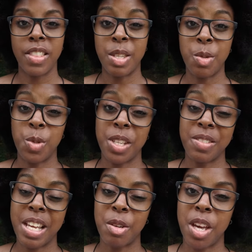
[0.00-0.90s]
This audio
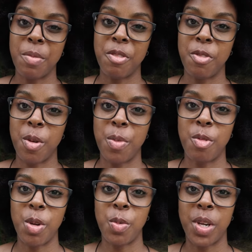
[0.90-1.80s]
is now coming from
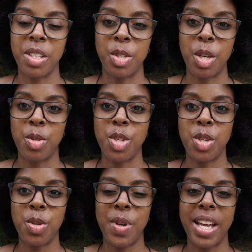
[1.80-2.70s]
the Rode Wireless Go
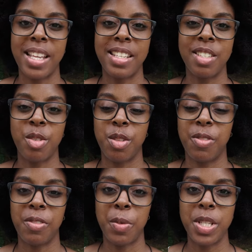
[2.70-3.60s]
2, and it's got the
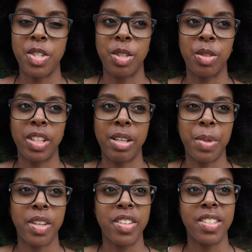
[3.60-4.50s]
fluffy windshield on it
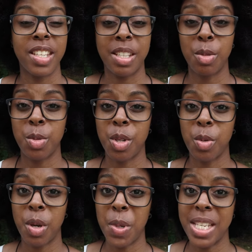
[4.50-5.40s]
because it's also
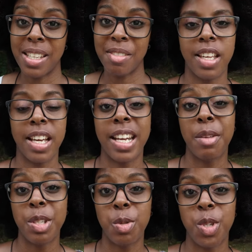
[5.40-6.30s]
quite windy. And
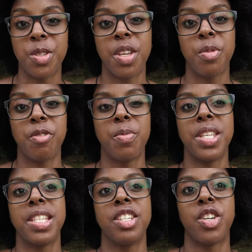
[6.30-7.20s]
now this audio is coming from
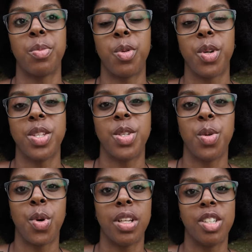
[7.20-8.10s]
the DJI Pocket
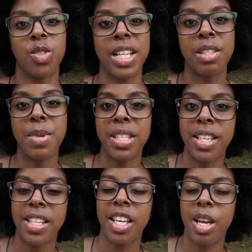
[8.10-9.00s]
2 wireless
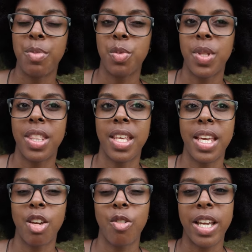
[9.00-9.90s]
transmitter that comes with
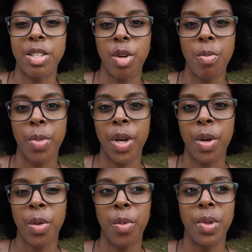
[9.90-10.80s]
the creator
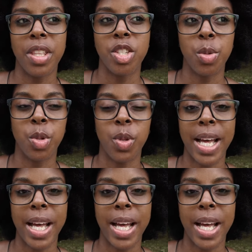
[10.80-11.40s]
combo with the do-it-all